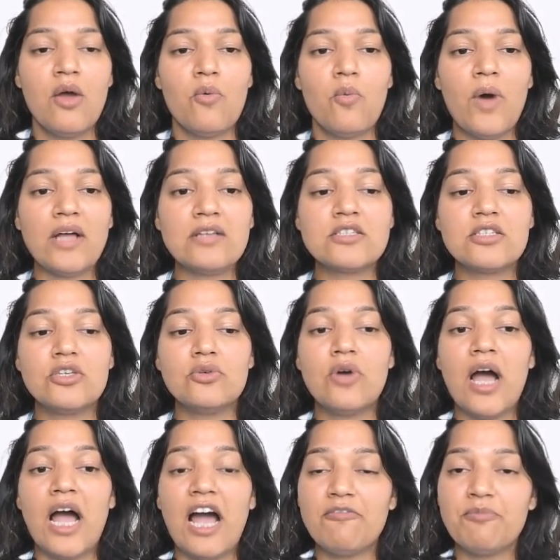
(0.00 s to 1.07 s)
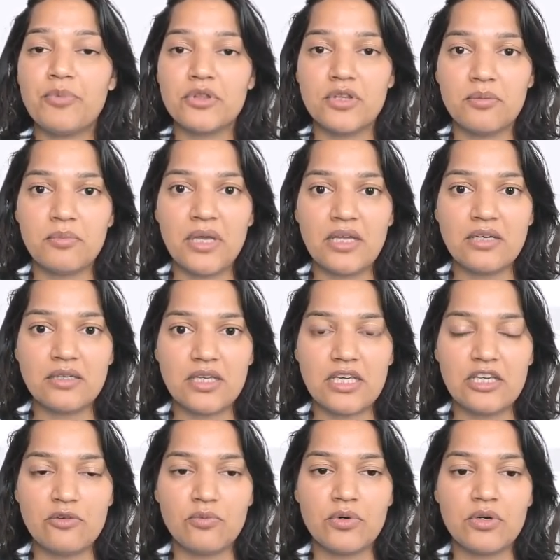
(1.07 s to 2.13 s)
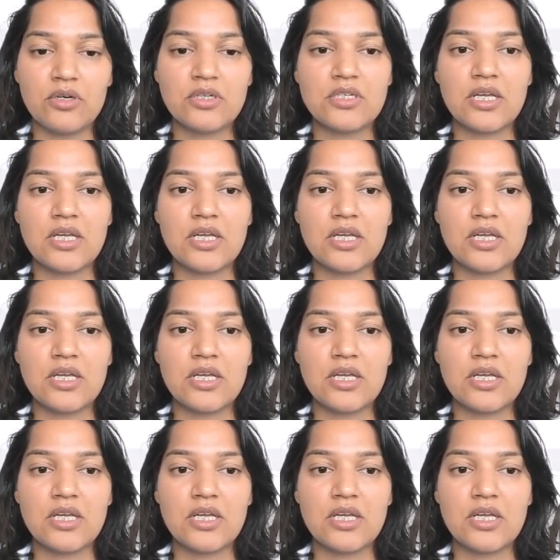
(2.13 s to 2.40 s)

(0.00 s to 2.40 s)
Once you have put the main keyword